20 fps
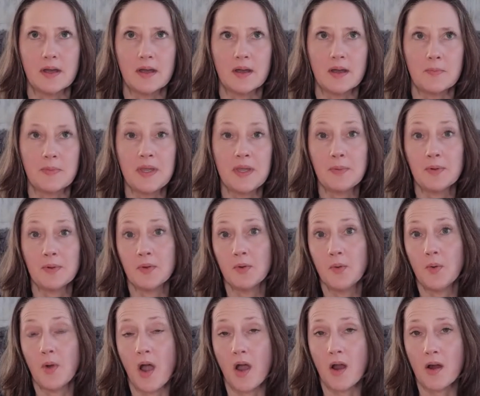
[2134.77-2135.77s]
people
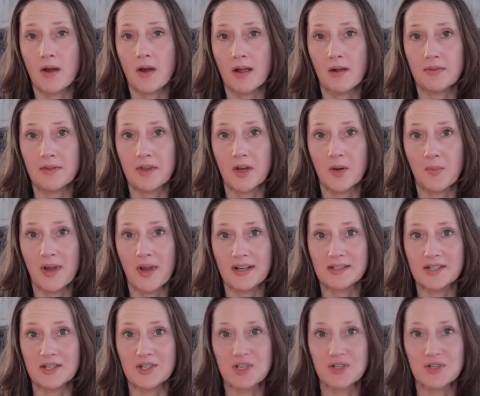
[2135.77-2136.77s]
who are healthcare
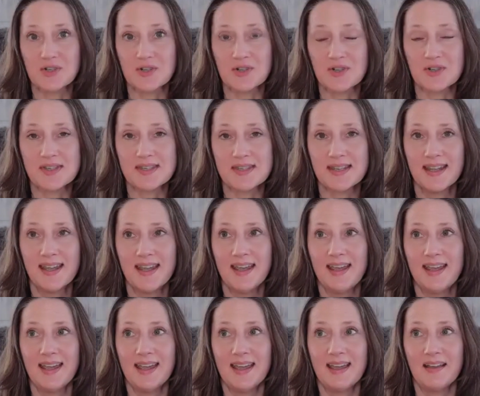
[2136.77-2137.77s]
practitioners,
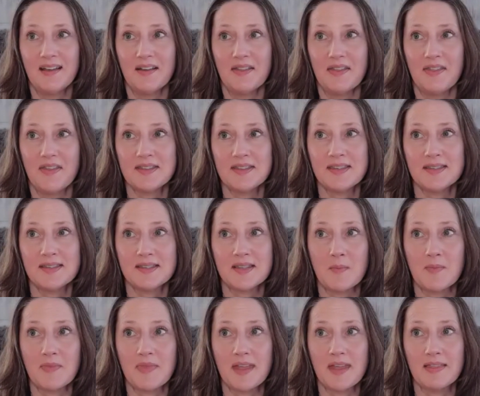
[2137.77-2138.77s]
this is
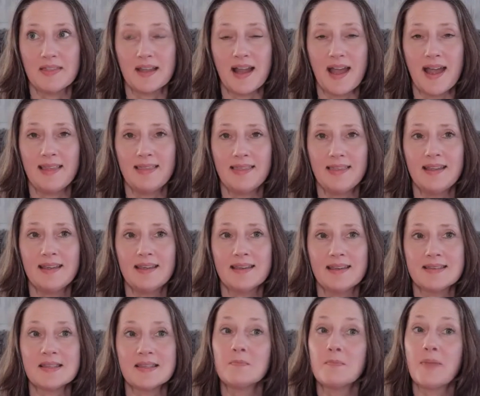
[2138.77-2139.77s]
something that I think
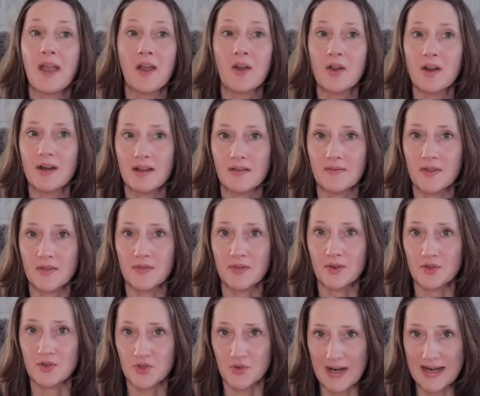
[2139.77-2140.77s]
is imperative that
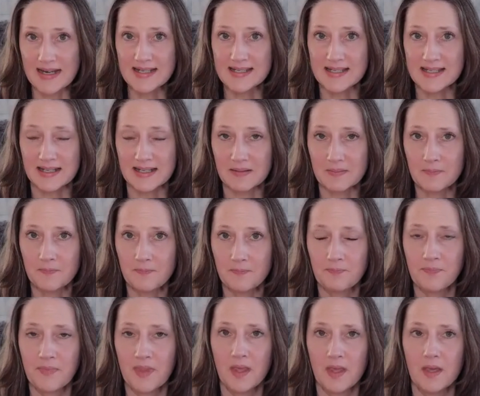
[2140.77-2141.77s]
they're trained in
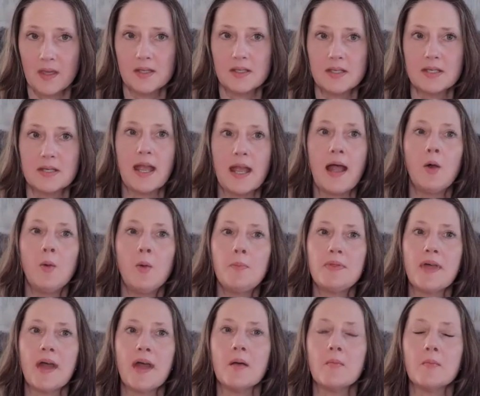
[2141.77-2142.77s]
to help
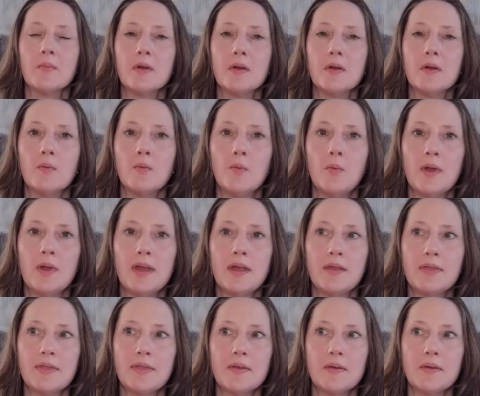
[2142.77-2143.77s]
them
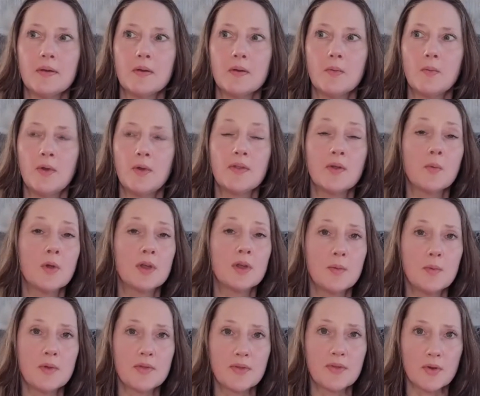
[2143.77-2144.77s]
with when they're
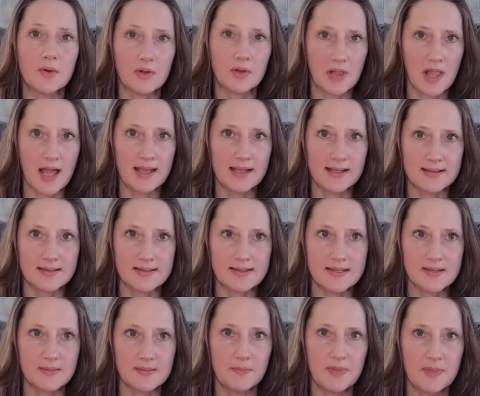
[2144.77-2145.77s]
working with their
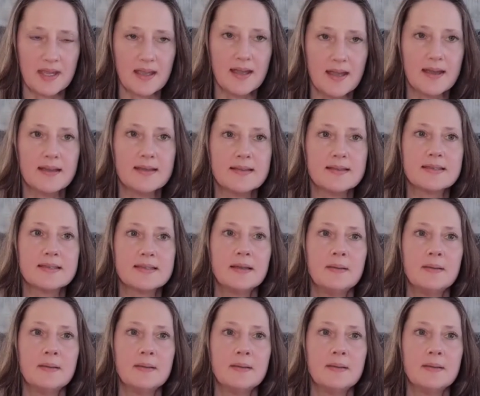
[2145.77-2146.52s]
clients, because